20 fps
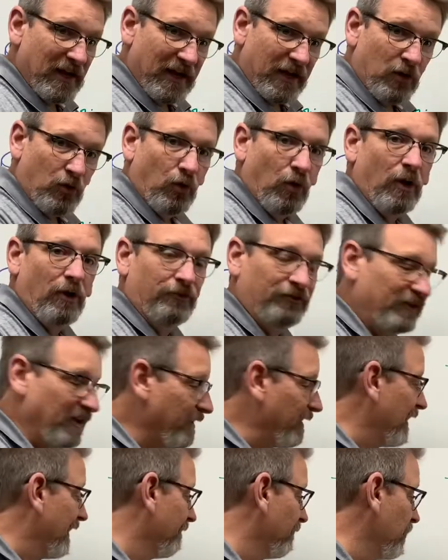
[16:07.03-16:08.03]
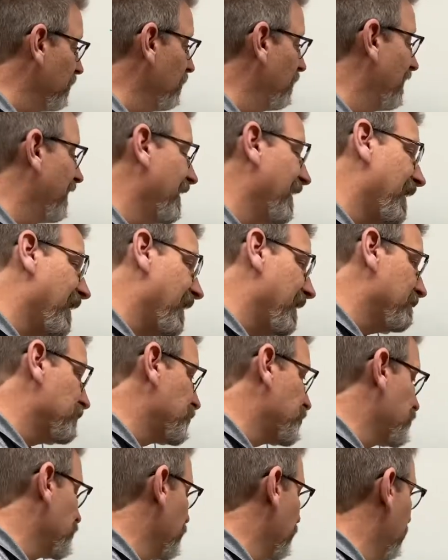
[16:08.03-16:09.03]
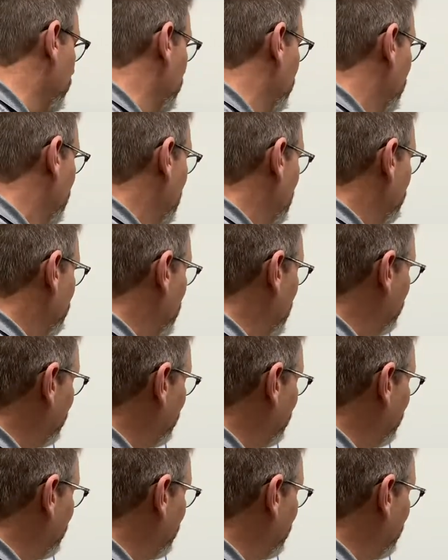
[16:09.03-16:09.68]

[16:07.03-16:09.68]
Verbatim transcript: and crossed out every unit. And I am sure that if